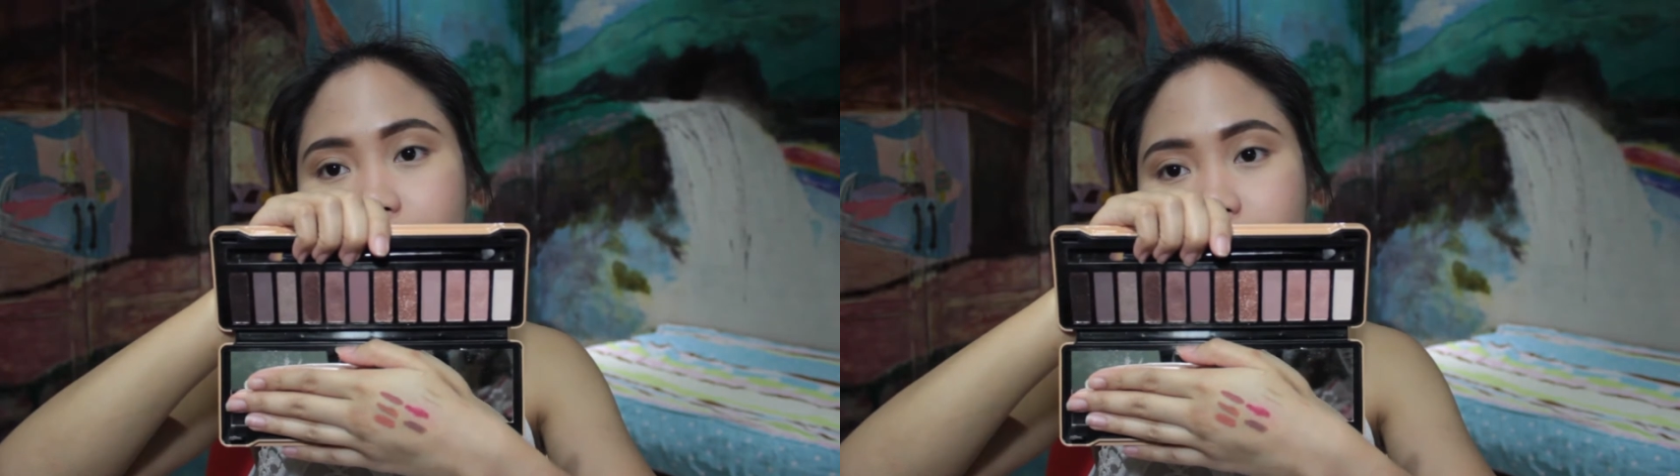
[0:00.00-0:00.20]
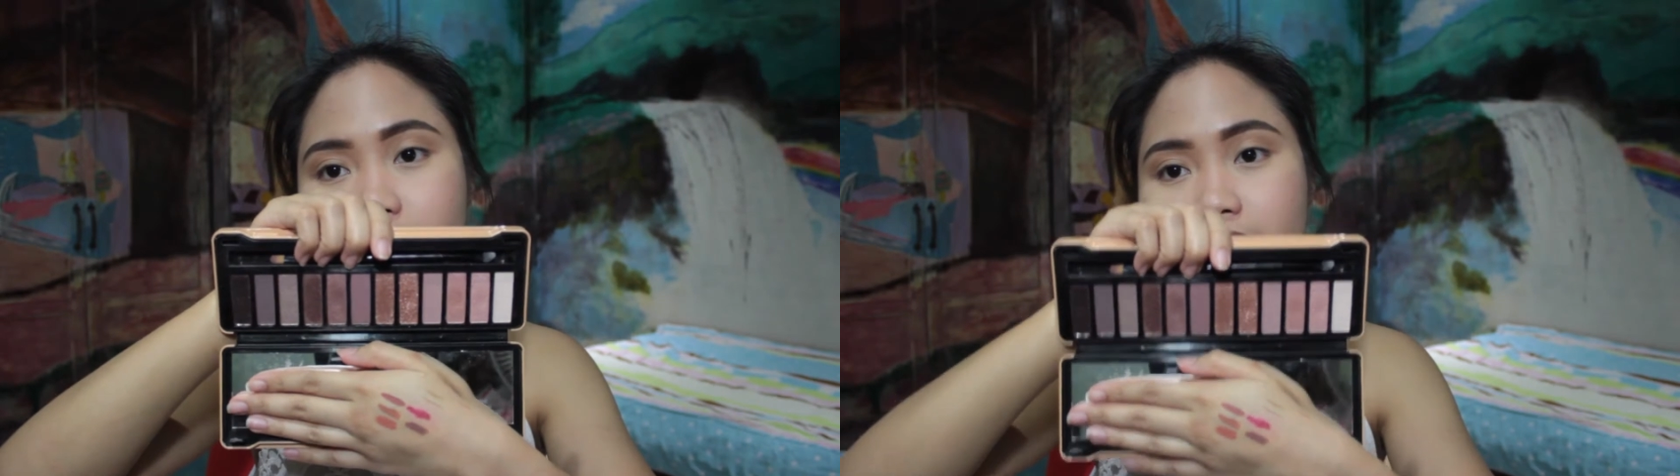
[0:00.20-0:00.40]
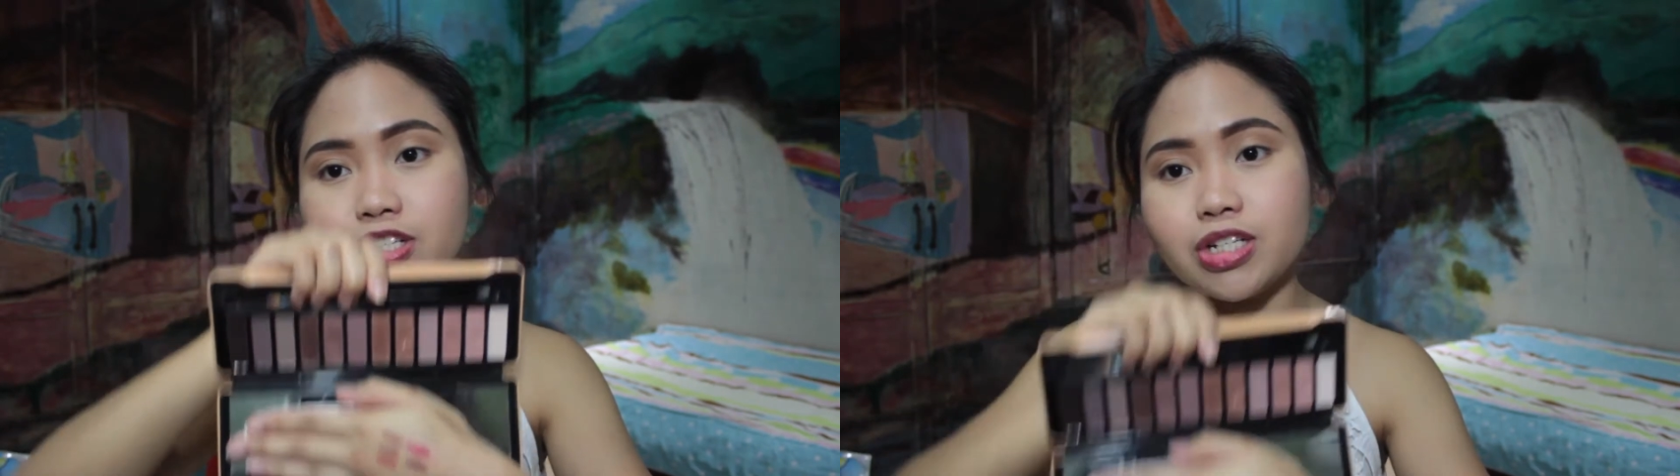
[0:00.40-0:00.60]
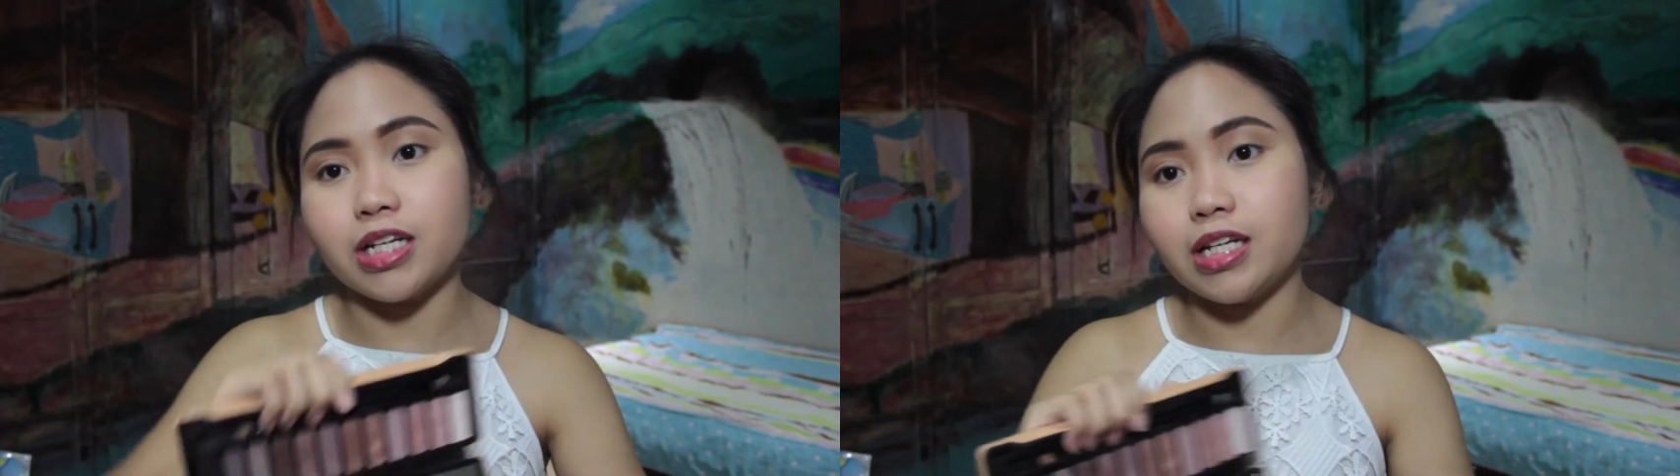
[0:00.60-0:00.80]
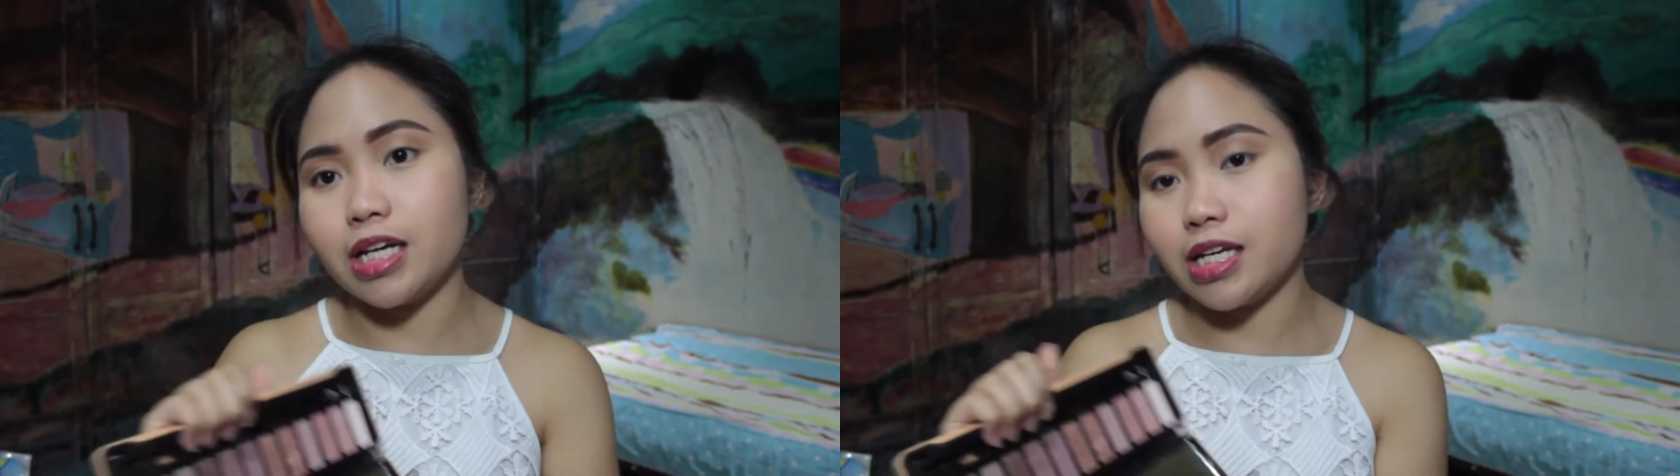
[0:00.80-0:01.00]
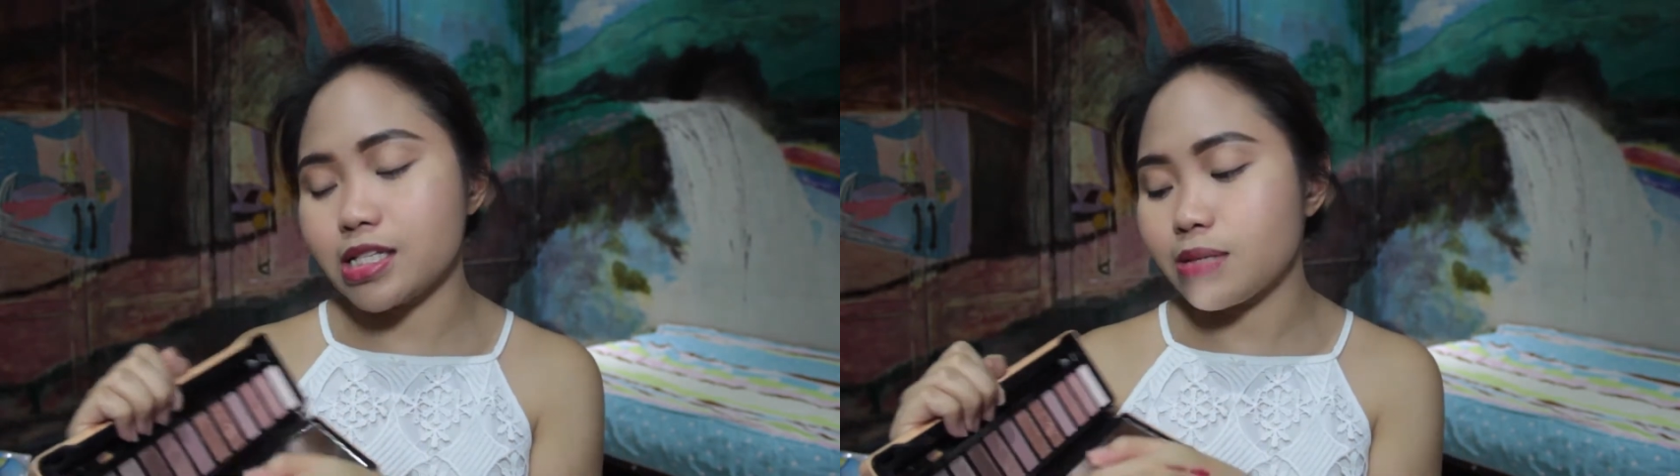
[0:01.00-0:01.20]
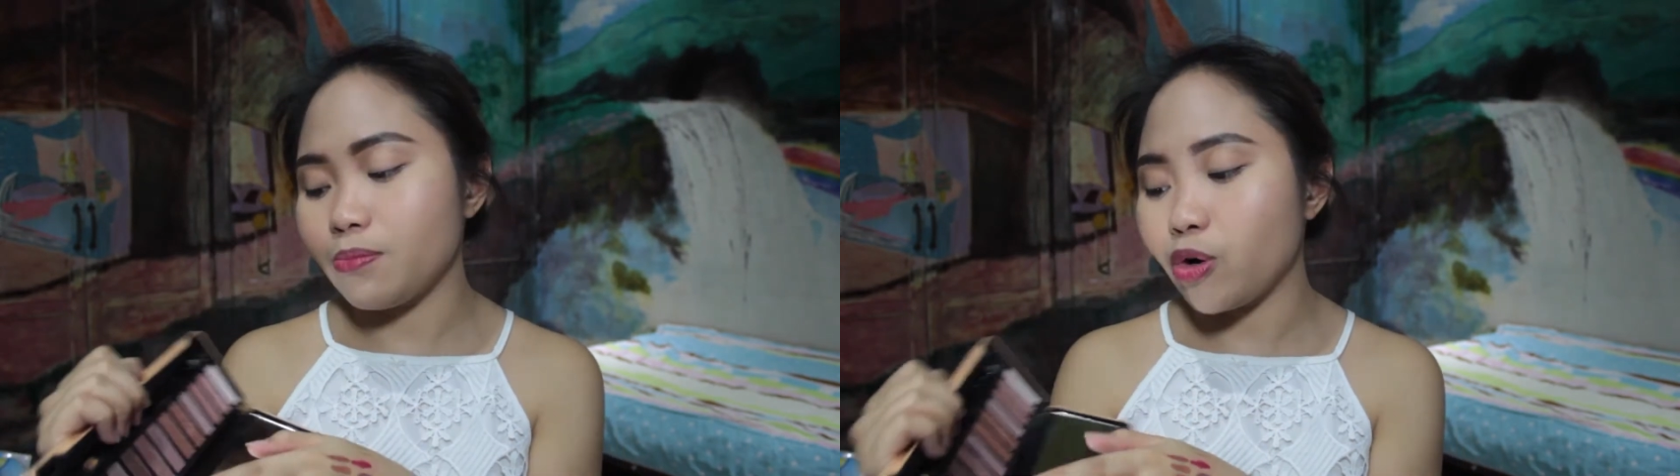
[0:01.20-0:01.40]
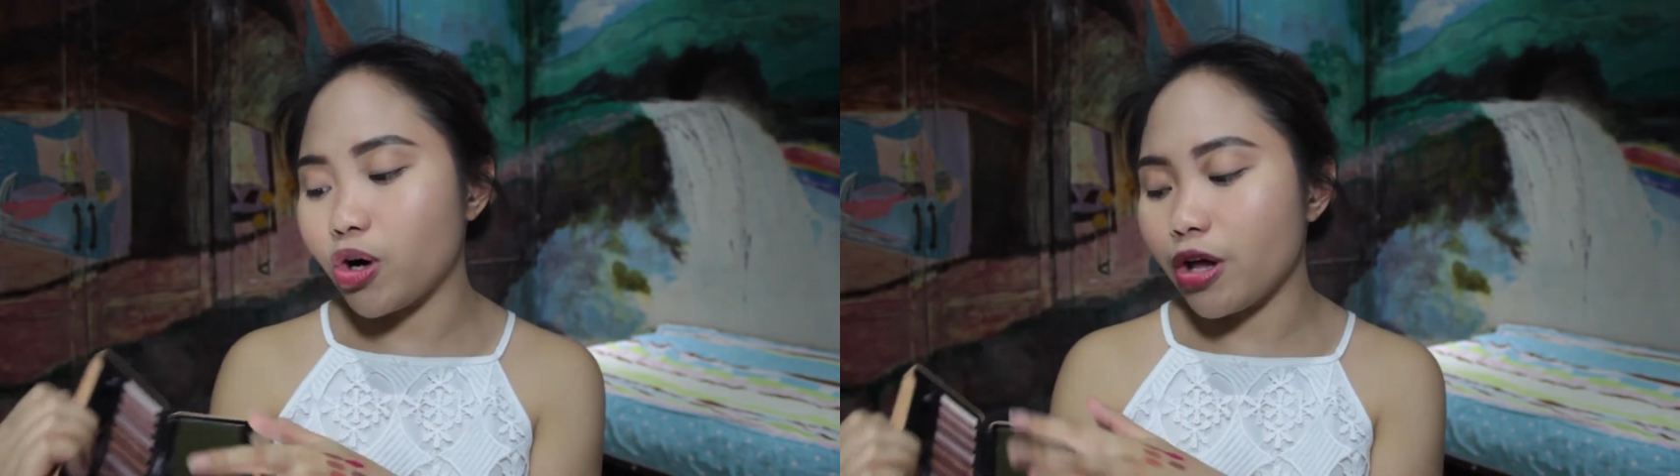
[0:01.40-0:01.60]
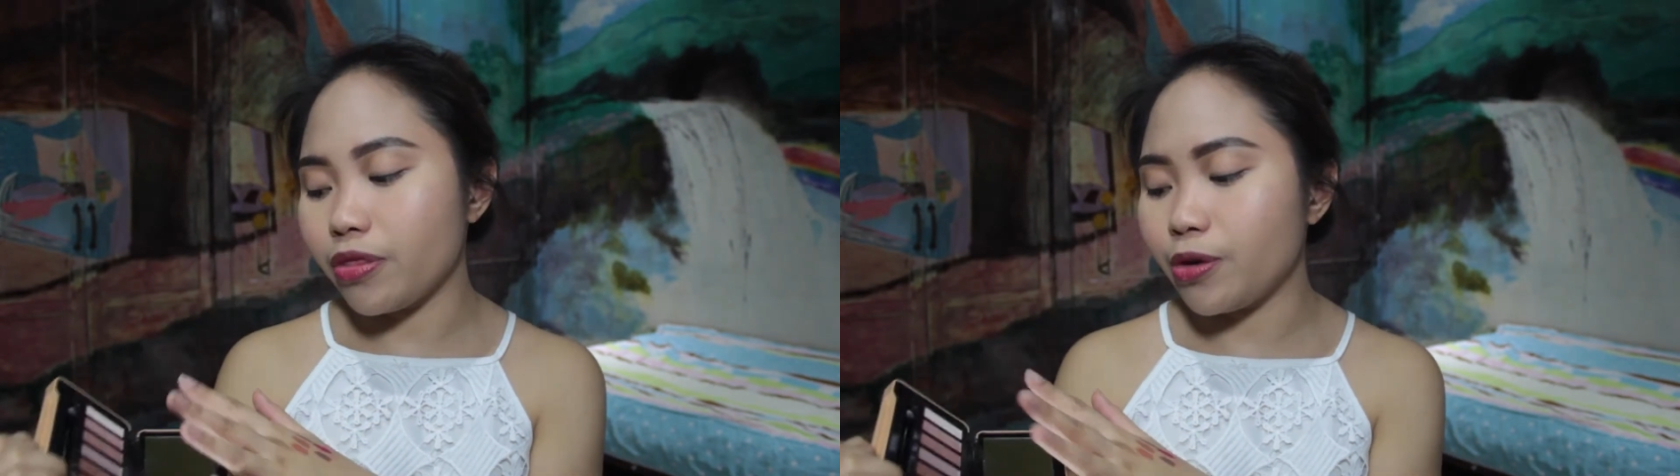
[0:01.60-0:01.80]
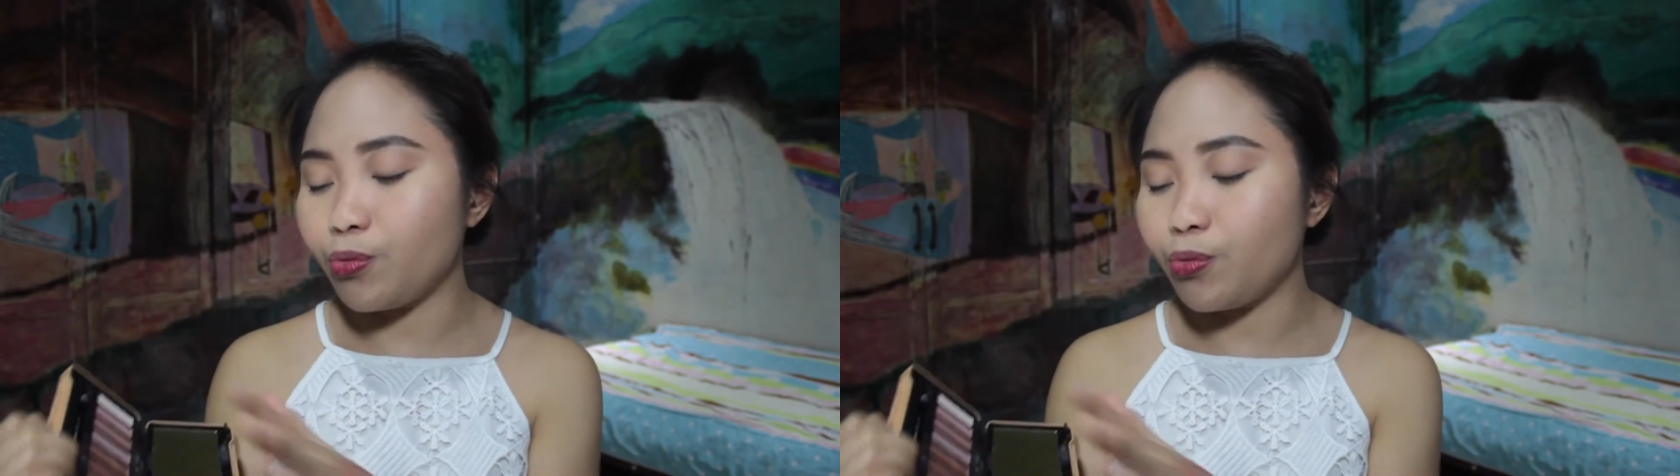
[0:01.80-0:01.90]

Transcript: selection is more on the